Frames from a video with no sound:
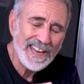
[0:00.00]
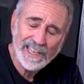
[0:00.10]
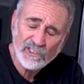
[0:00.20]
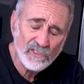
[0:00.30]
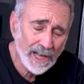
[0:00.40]

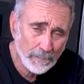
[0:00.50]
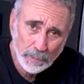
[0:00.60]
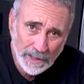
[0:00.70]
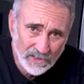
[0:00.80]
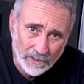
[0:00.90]
It's
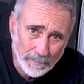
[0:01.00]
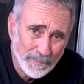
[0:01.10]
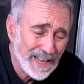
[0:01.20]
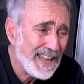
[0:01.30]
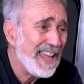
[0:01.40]
not pleasant.
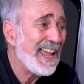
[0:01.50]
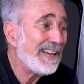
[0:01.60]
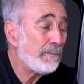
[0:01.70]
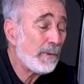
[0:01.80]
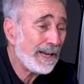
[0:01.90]

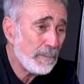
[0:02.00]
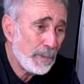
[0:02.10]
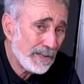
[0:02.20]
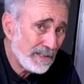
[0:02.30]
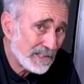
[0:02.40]
And in my
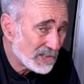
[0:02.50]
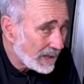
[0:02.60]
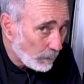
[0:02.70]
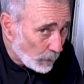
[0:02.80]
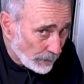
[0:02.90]
opinion, it's
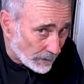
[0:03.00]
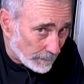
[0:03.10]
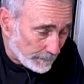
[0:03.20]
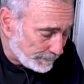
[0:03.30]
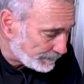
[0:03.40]
not worth
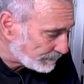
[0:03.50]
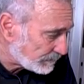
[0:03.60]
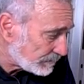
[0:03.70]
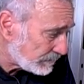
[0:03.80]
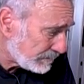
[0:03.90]
it.
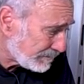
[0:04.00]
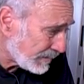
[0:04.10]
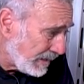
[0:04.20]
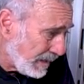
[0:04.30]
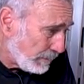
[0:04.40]

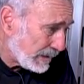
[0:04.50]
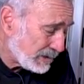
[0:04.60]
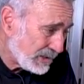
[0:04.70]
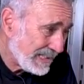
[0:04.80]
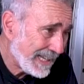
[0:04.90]

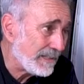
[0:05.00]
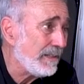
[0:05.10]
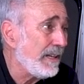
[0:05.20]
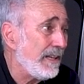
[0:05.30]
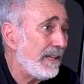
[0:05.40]
Because
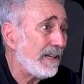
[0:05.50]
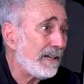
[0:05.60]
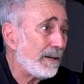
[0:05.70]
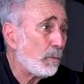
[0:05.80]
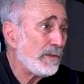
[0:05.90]
again,
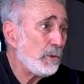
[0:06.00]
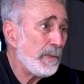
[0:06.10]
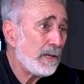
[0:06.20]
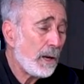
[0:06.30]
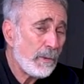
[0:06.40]
uh, when you
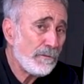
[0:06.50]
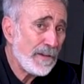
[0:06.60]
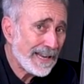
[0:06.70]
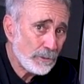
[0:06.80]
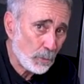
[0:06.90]
become a
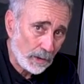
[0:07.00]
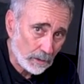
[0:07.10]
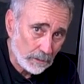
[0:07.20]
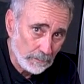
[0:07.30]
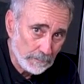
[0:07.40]
van
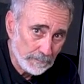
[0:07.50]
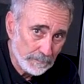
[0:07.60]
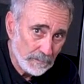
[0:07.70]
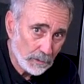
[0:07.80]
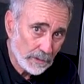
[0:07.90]
dweller,
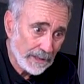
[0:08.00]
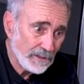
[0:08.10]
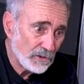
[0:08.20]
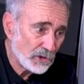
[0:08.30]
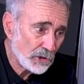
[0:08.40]

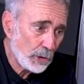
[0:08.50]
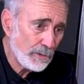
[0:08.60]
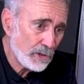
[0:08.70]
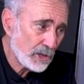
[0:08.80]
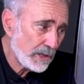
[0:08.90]
okay,
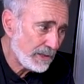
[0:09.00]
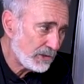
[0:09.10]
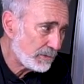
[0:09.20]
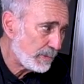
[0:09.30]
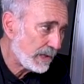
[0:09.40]
certain
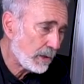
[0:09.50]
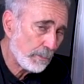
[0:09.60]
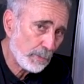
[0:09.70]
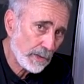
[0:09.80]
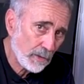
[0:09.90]
things
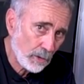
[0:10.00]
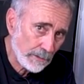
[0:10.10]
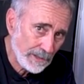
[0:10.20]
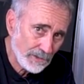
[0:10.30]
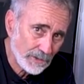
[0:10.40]
become
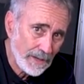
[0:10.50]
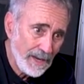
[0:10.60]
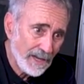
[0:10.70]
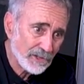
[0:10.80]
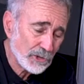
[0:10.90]
priorities,
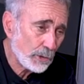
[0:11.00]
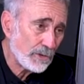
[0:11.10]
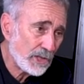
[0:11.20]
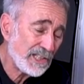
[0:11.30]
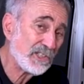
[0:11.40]
and
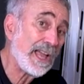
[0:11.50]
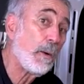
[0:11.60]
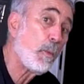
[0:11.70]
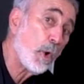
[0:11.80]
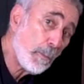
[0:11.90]
certain things
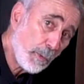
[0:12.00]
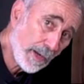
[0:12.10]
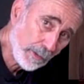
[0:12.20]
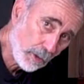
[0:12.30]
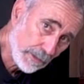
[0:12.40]
that were
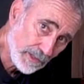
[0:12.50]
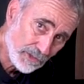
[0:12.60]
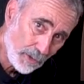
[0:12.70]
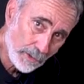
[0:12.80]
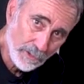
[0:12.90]

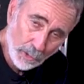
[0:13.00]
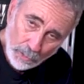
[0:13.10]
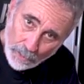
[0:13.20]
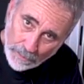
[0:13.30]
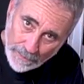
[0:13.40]
priorities are
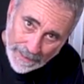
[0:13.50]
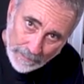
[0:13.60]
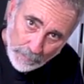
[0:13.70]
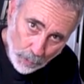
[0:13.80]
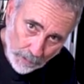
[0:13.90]
no longer
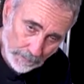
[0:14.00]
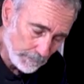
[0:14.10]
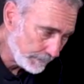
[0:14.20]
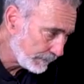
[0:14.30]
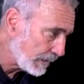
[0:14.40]
that important.